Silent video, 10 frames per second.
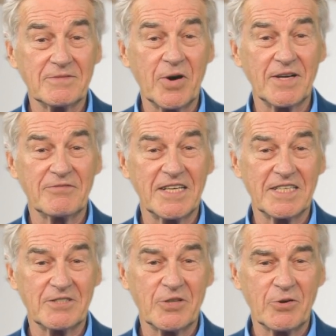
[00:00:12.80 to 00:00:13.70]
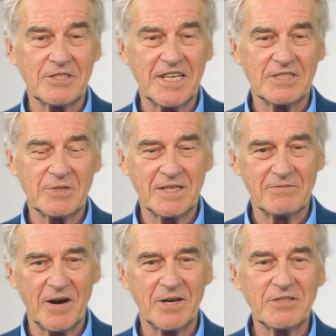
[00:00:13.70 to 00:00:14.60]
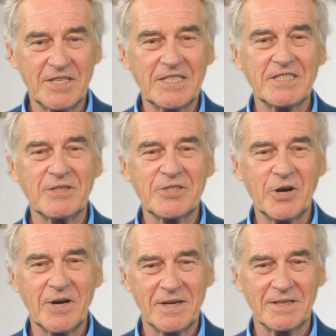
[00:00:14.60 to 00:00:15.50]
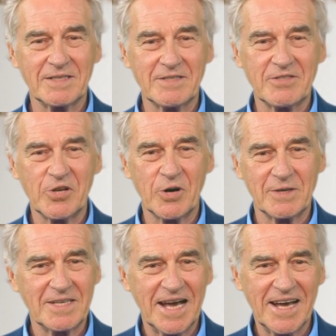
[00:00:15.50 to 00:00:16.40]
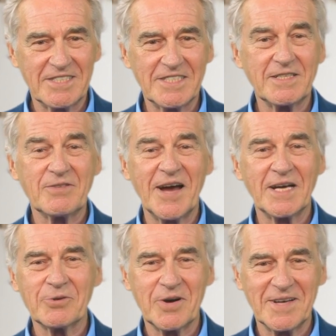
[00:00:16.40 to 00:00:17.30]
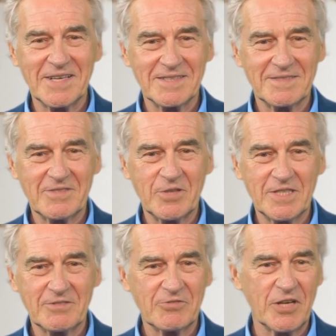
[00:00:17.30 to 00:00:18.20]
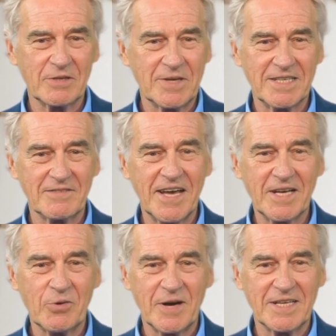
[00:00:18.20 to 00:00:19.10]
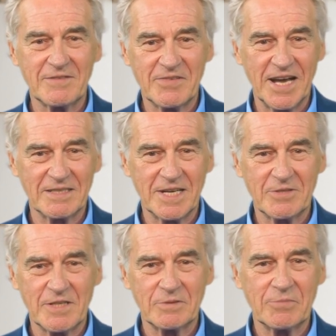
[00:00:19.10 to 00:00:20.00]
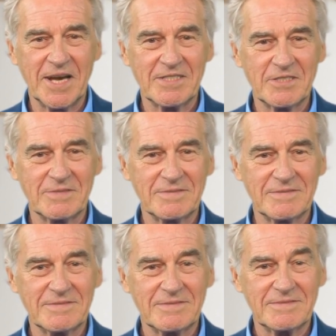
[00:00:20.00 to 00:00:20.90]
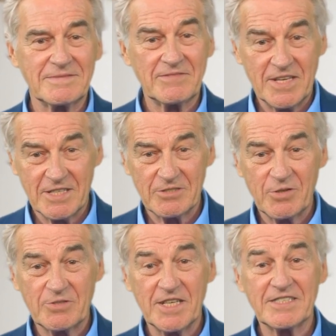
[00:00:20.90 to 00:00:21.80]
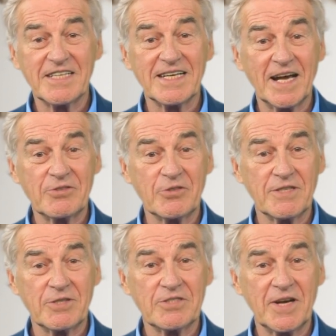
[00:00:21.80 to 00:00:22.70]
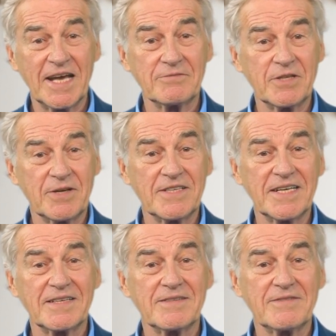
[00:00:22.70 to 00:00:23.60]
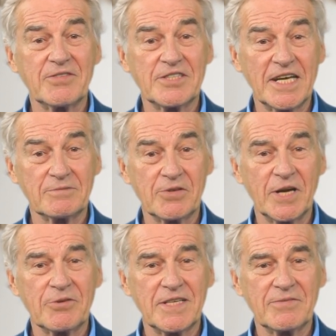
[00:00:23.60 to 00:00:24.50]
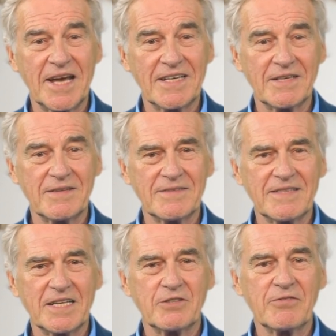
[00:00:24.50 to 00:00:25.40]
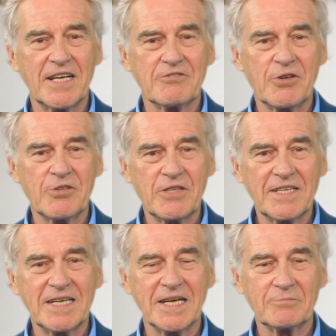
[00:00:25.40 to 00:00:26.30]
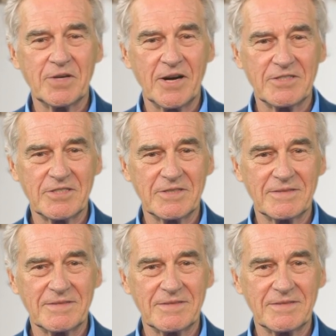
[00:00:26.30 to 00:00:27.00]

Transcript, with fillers: while a Phase 2 assessment involves testing soil, soil gas, and groundwater to confirm and evaluate environmental impacts. Phase 2 testing helps reduce liability, protect property value, and prevent future cleanup costs.